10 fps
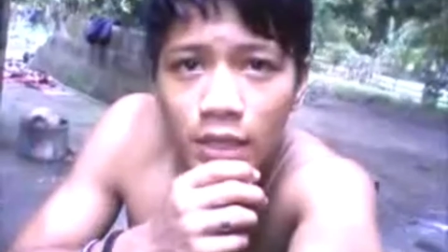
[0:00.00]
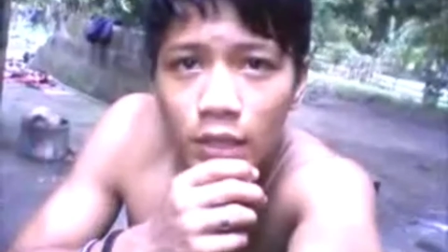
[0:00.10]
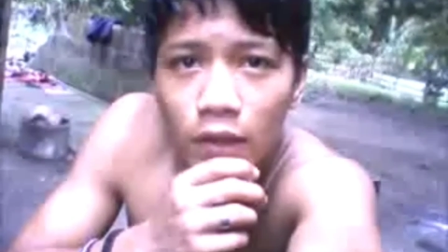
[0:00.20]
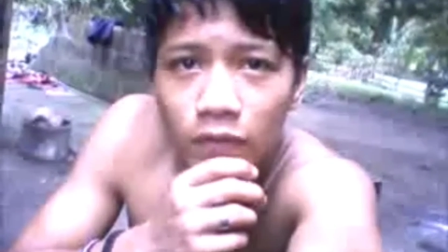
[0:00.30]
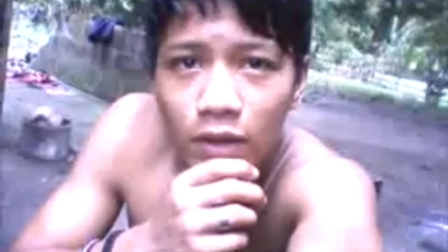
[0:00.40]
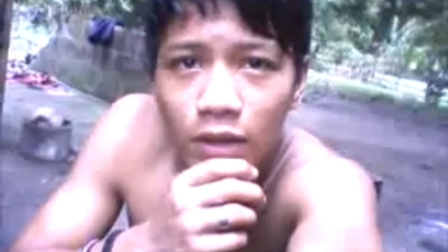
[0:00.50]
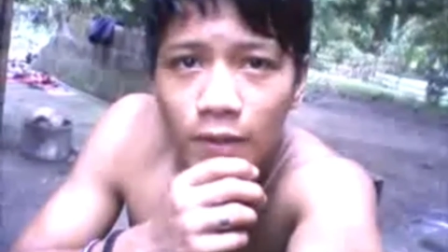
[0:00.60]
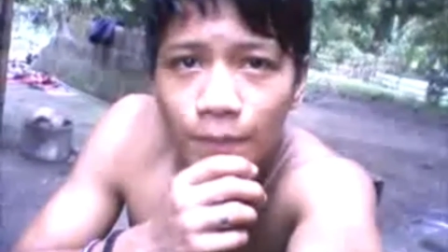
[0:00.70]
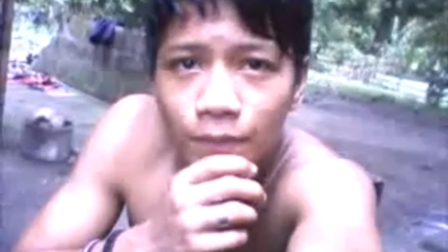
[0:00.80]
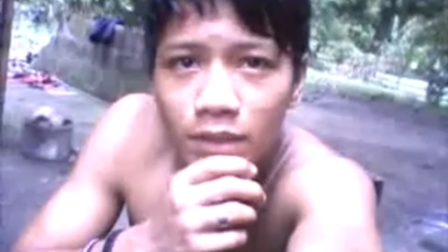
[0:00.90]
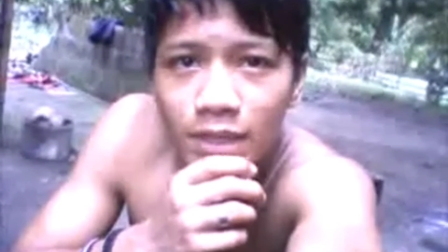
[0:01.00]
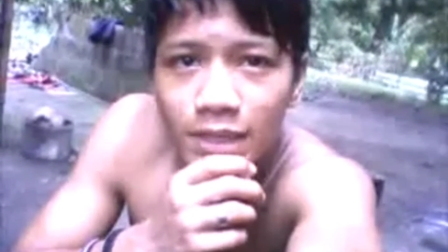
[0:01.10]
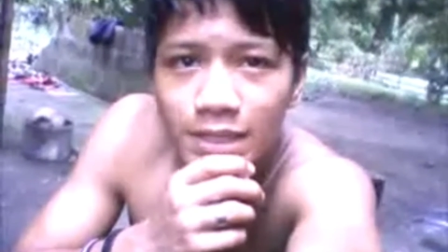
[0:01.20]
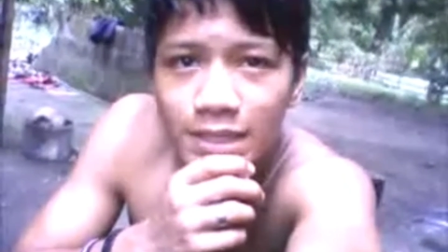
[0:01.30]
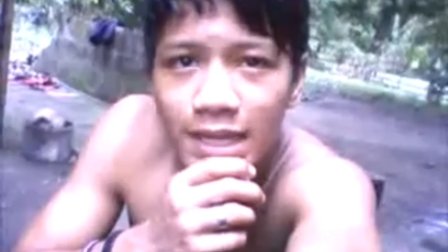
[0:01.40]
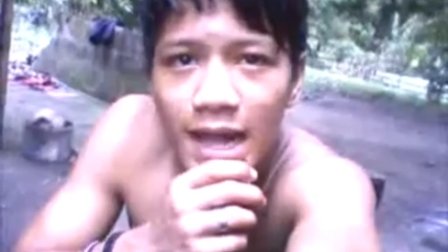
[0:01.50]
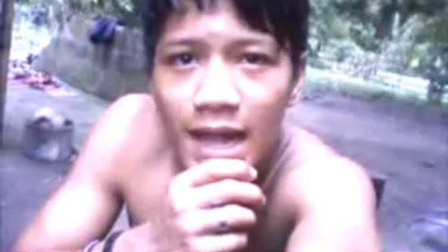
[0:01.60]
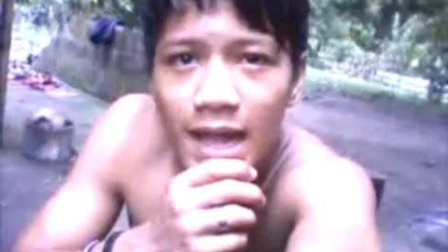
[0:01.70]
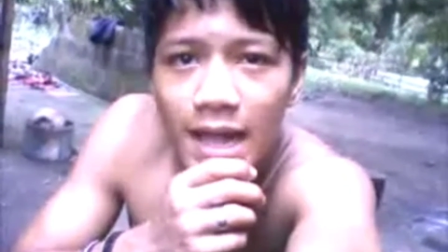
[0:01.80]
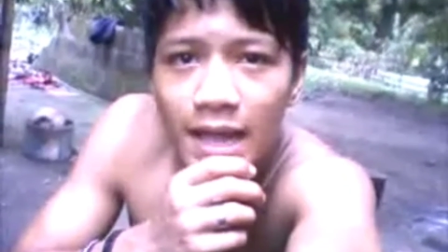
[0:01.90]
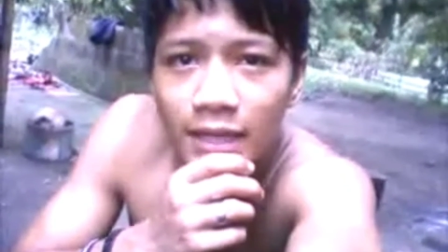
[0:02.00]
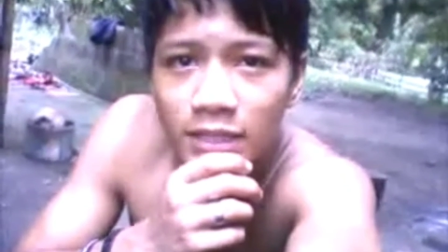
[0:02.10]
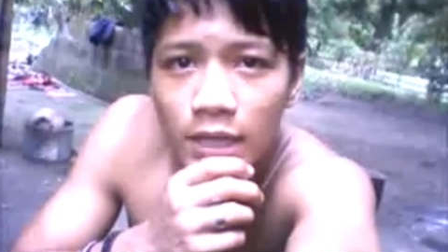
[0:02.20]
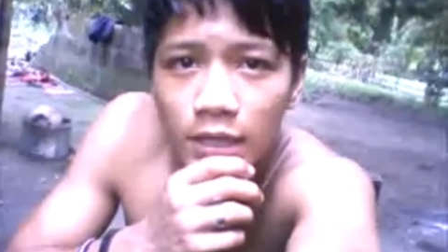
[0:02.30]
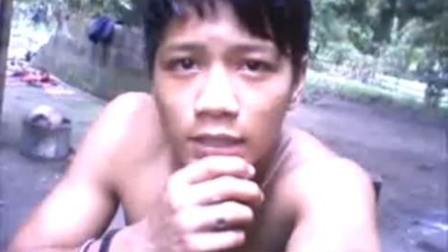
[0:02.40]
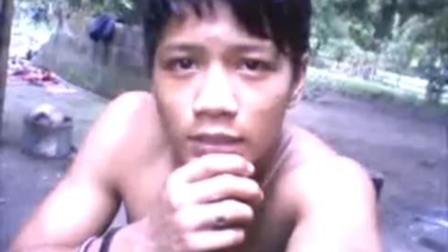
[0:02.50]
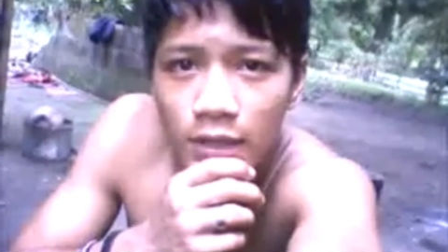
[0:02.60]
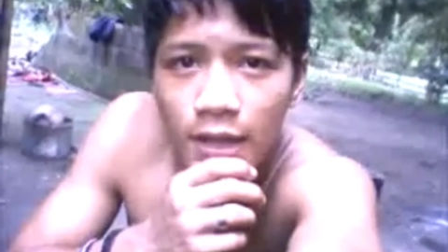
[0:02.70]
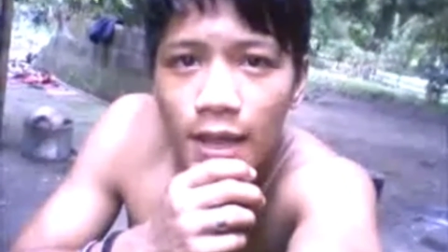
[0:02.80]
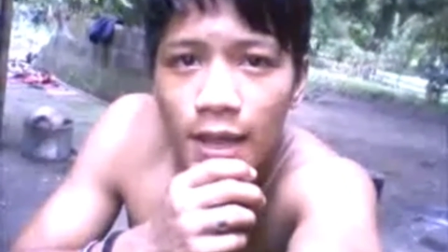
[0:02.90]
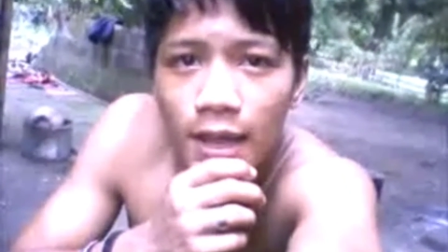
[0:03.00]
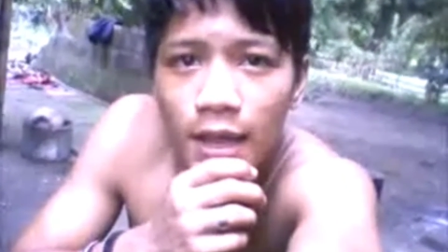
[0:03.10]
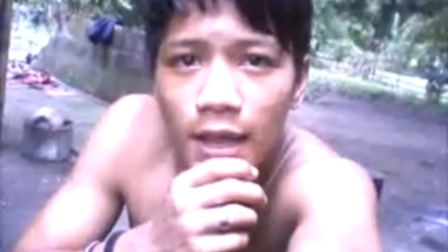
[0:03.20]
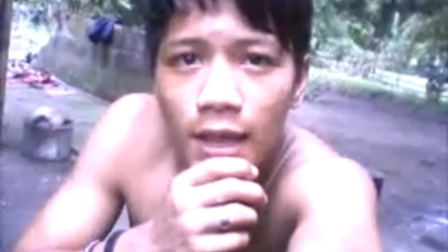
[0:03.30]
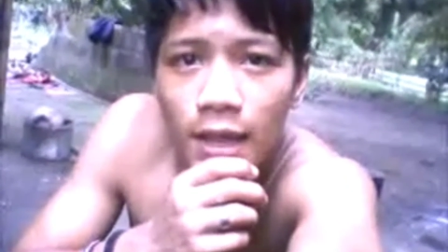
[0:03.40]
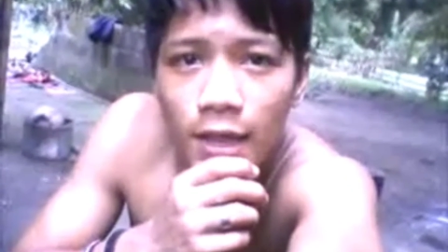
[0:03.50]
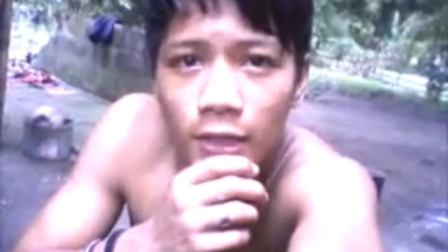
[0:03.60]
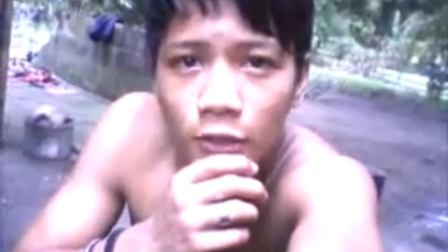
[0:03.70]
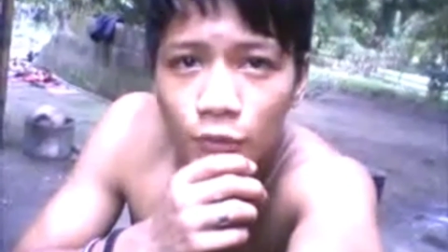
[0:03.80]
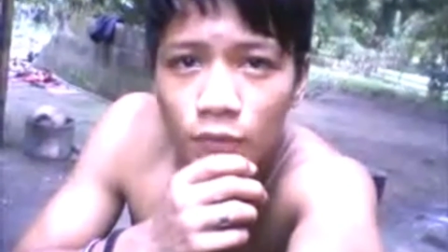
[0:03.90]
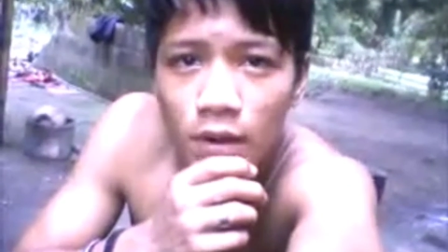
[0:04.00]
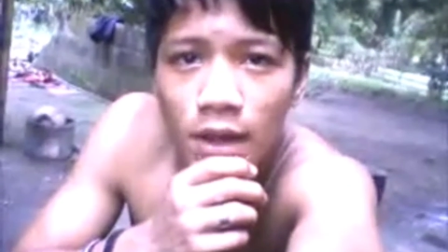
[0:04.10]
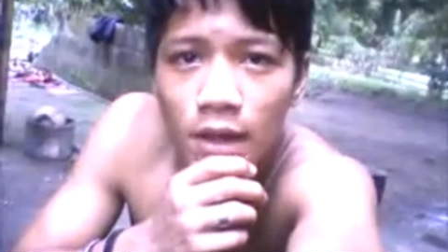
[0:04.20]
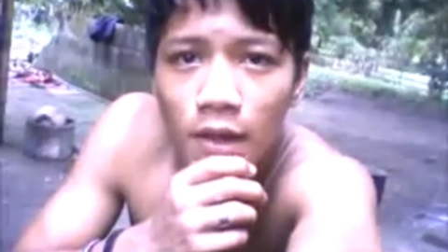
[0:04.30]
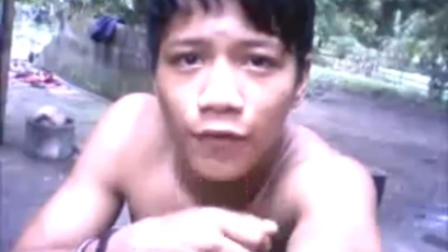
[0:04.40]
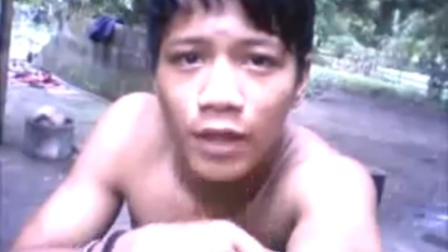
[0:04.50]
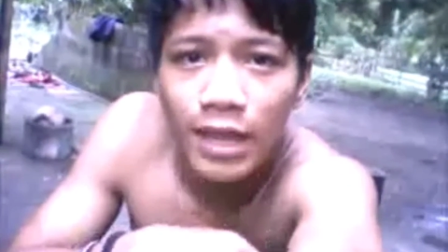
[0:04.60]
even if the skies get rough.